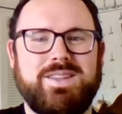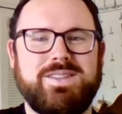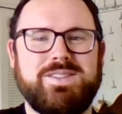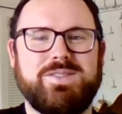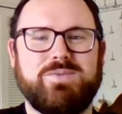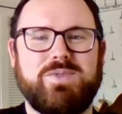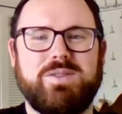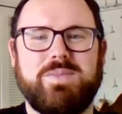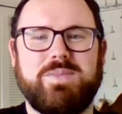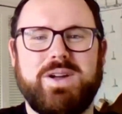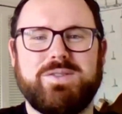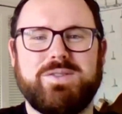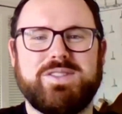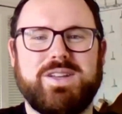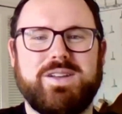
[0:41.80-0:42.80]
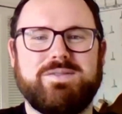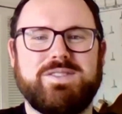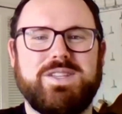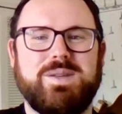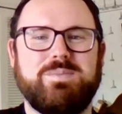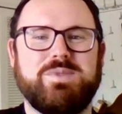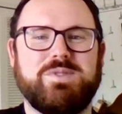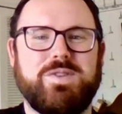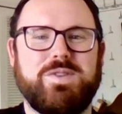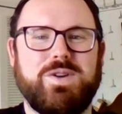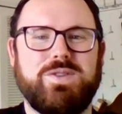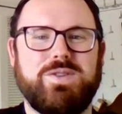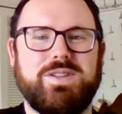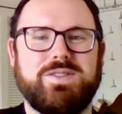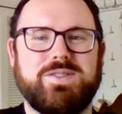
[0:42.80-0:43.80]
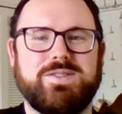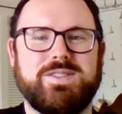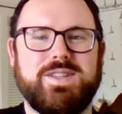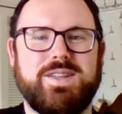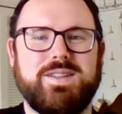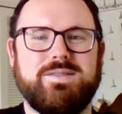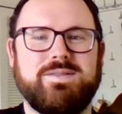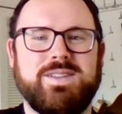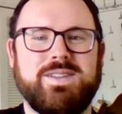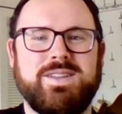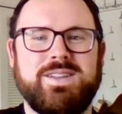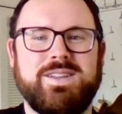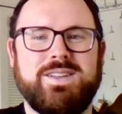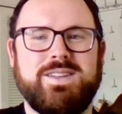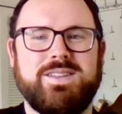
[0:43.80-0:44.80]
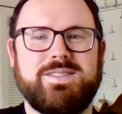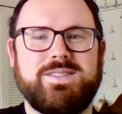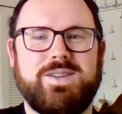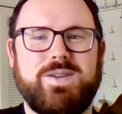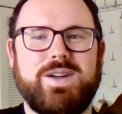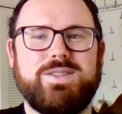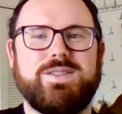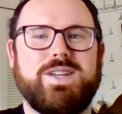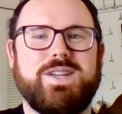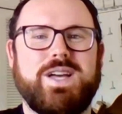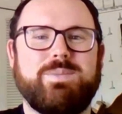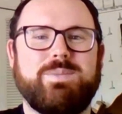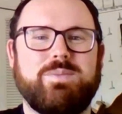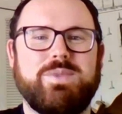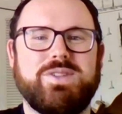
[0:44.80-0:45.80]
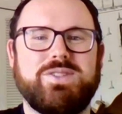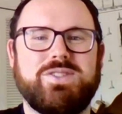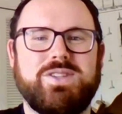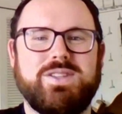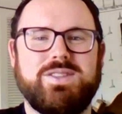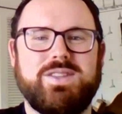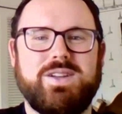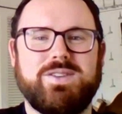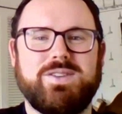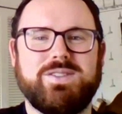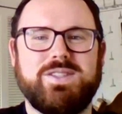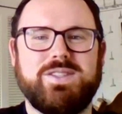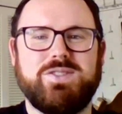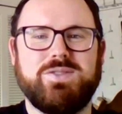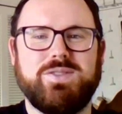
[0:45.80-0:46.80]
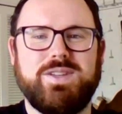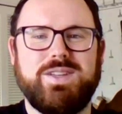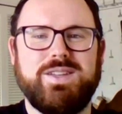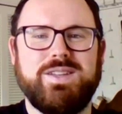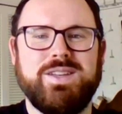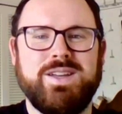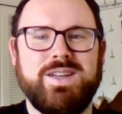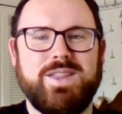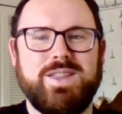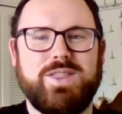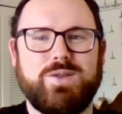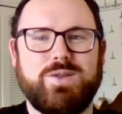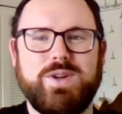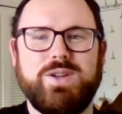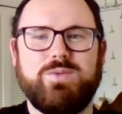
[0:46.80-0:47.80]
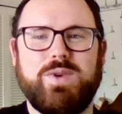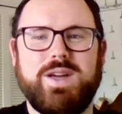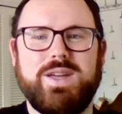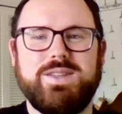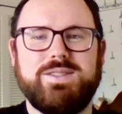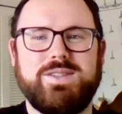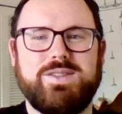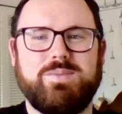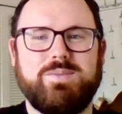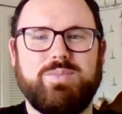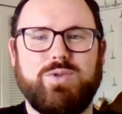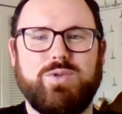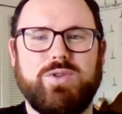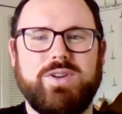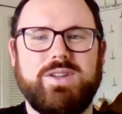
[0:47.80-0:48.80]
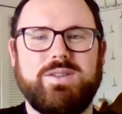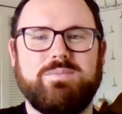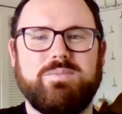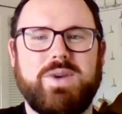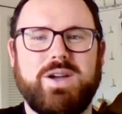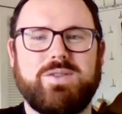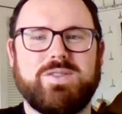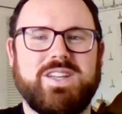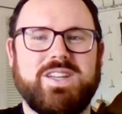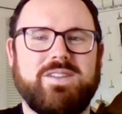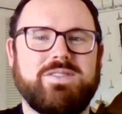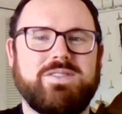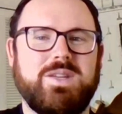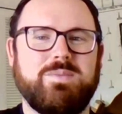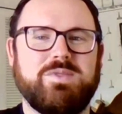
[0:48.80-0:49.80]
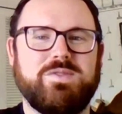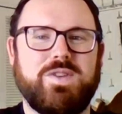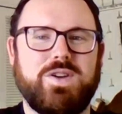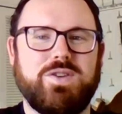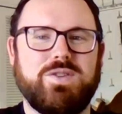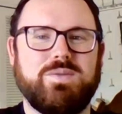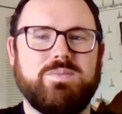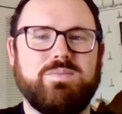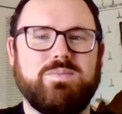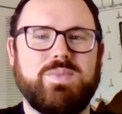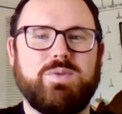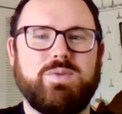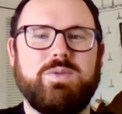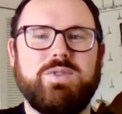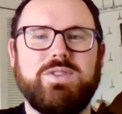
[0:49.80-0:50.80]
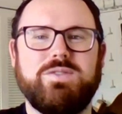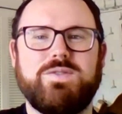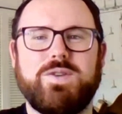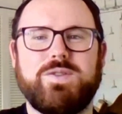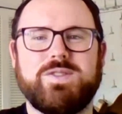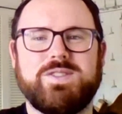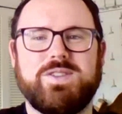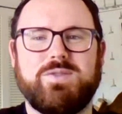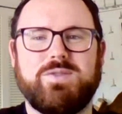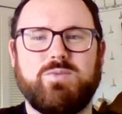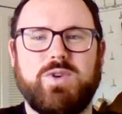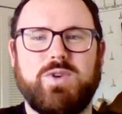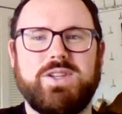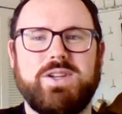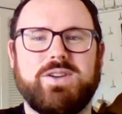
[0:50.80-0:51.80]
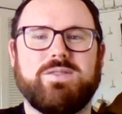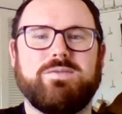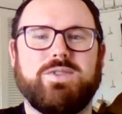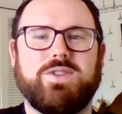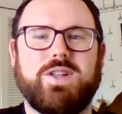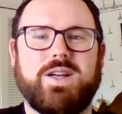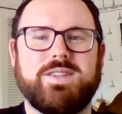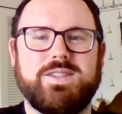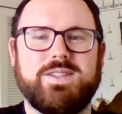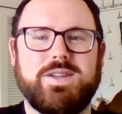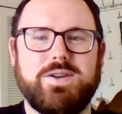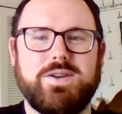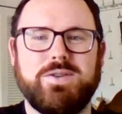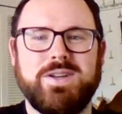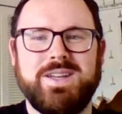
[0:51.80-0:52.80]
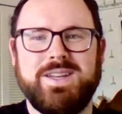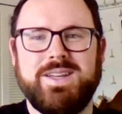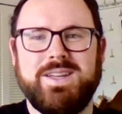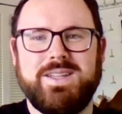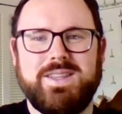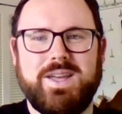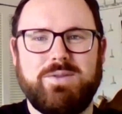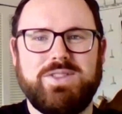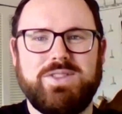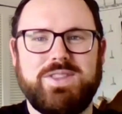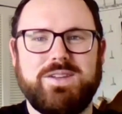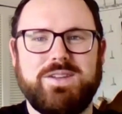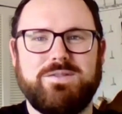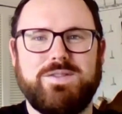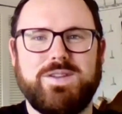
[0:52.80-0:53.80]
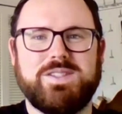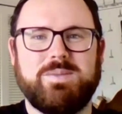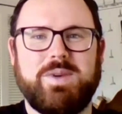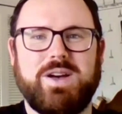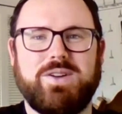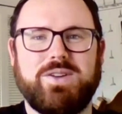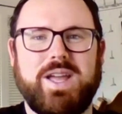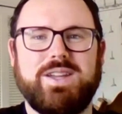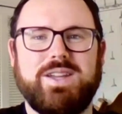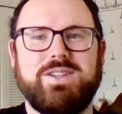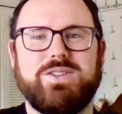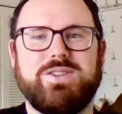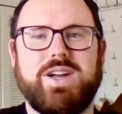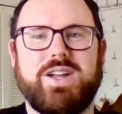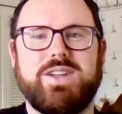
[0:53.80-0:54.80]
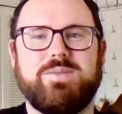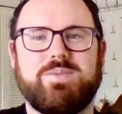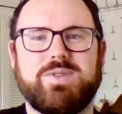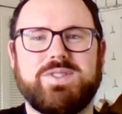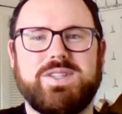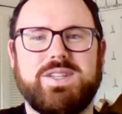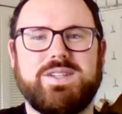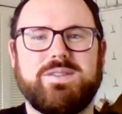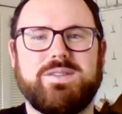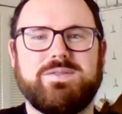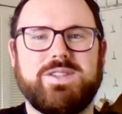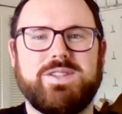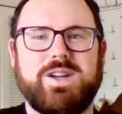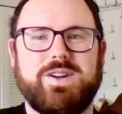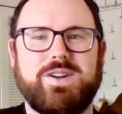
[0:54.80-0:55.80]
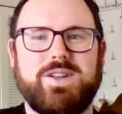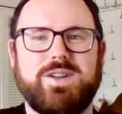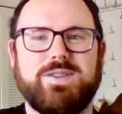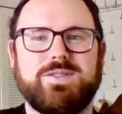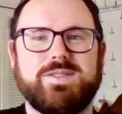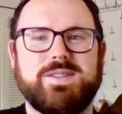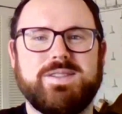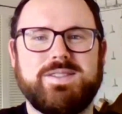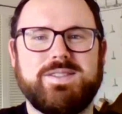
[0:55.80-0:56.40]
And this is where Microsoft Teams Phone enters in. So at the top, I'll mention there are essentially three ways to deploy Microsoft Teams Phone, but we really focus on one here at Velosio that we think fits about 80 or 90% of scenarios.